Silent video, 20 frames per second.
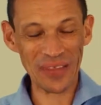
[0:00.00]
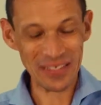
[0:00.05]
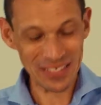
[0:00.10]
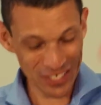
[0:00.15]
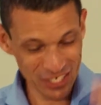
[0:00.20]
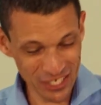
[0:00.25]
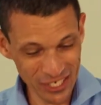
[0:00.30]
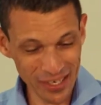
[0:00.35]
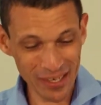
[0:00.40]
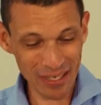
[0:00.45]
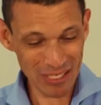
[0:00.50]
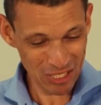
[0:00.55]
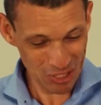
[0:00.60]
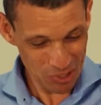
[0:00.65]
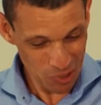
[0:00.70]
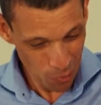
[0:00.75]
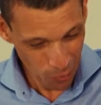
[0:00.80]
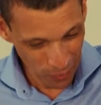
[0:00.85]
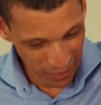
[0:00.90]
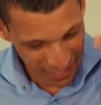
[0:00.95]
The
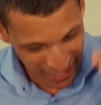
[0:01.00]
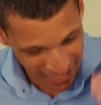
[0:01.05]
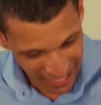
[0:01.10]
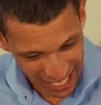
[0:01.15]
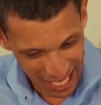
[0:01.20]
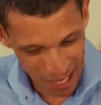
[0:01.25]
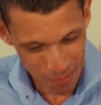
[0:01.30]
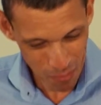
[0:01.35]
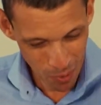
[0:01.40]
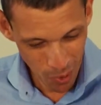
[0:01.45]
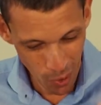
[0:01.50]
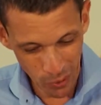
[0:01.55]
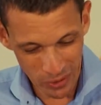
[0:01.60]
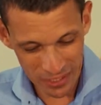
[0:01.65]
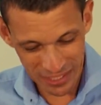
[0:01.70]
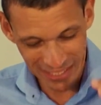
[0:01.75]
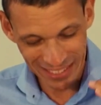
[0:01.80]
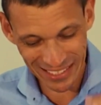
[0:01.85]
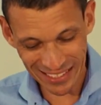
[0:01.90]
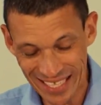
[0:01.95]
church will keep
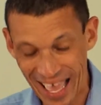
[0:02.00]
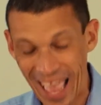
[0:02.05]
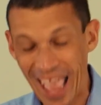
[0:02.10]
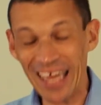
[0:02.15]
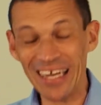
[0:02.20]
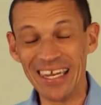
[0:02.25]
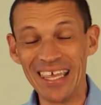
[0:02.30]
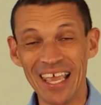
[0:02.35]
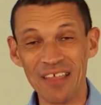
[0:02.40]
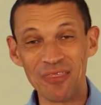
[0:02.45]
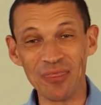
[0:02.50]
on standing,